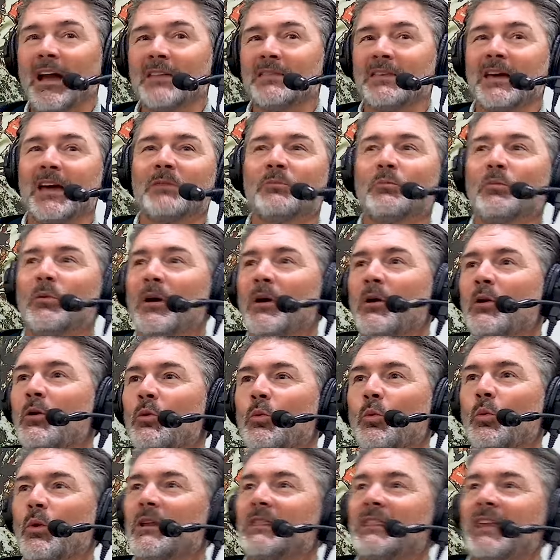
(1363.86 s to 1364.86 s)
And then
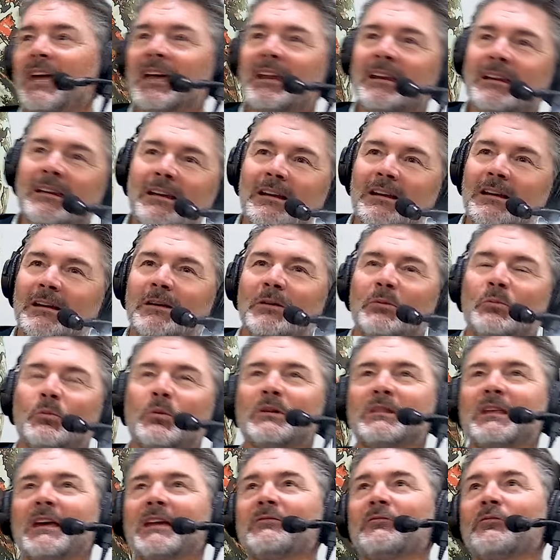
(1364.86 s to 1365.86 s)
within
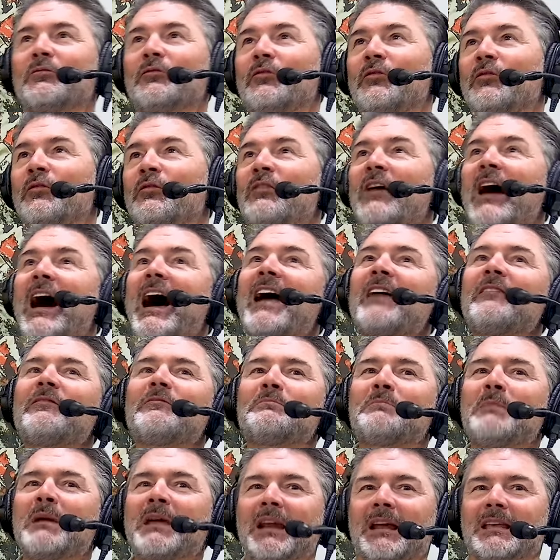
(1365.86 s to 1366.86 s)
5
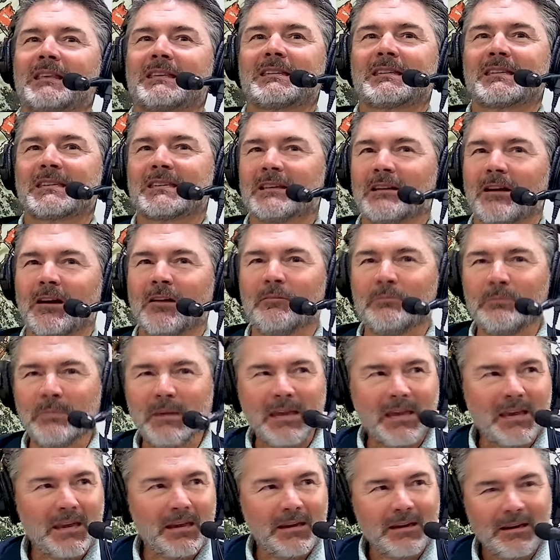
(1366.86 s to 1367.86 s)
minutes of
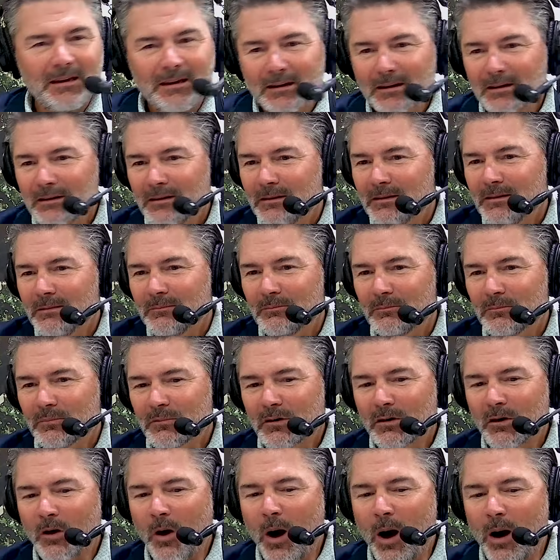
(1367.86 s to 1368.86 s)
me
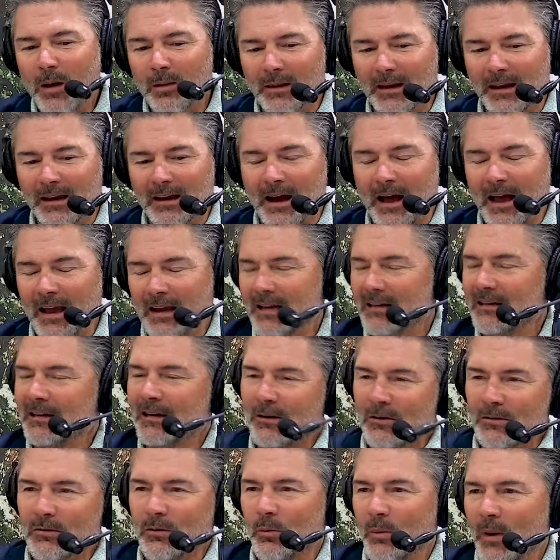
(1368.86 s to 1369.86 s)
calling, I can
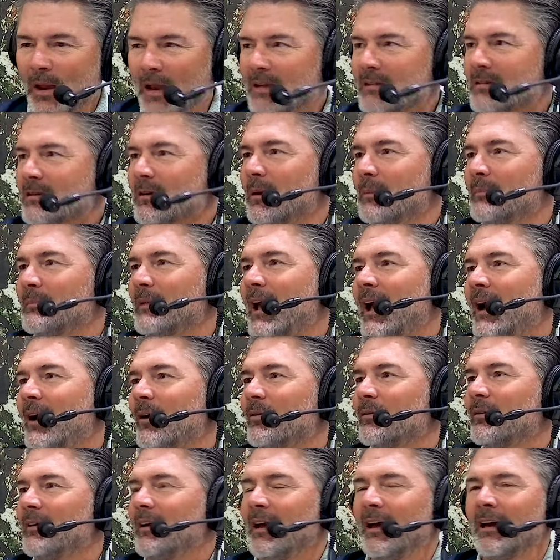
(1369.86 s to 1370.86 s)
hear the wings come
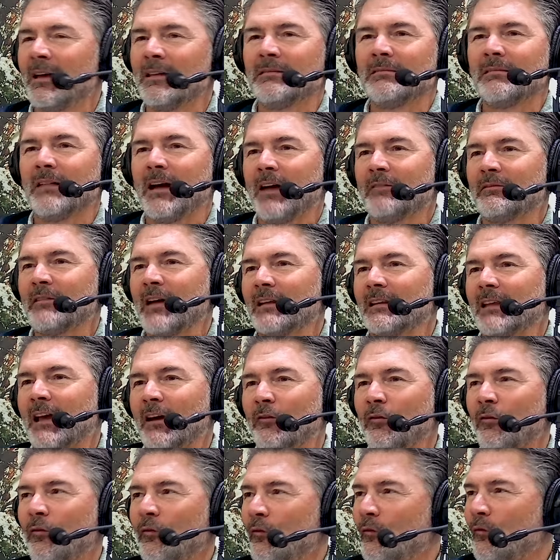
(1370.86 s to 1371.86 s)
down, and I've got
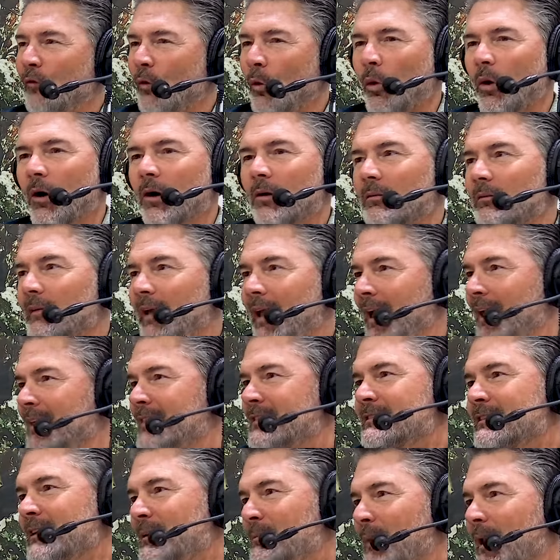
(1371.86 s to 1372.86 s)
like 4
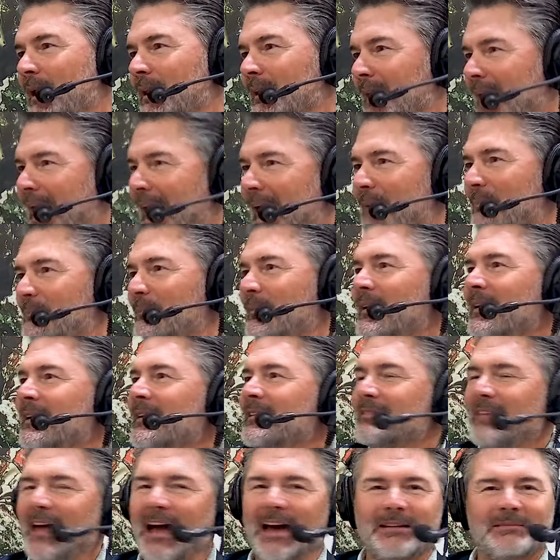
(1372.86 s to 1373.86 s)
hens in my lap
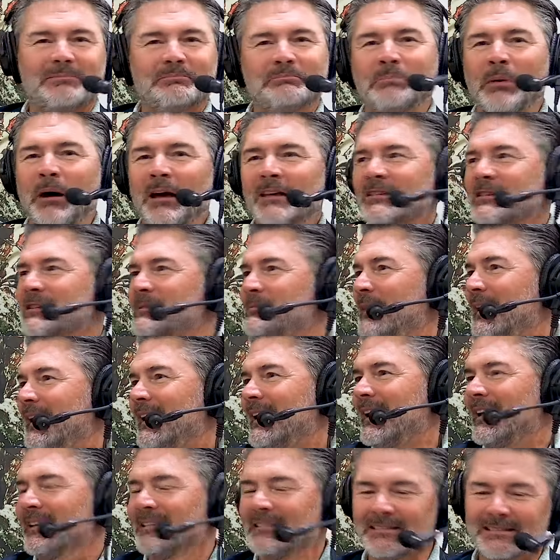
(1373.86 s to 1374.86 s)
that bust
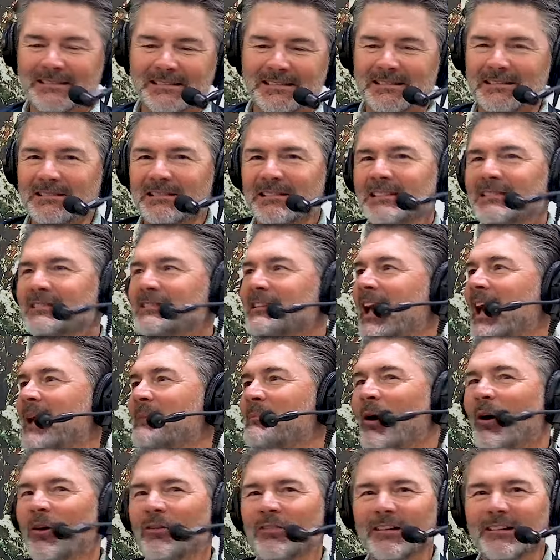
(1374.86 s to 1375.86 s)
me, and
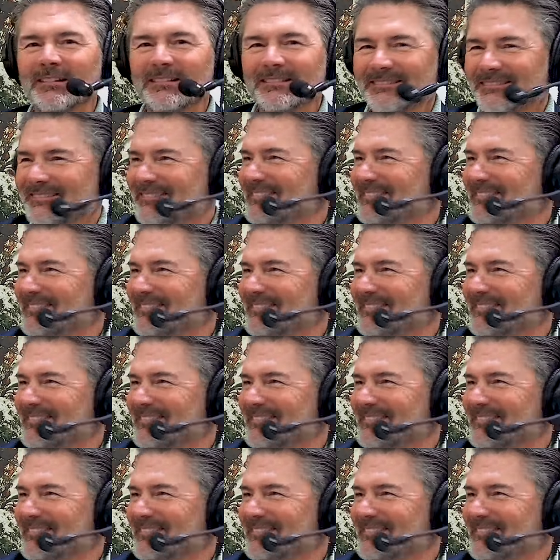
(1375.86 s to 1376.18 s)
game over.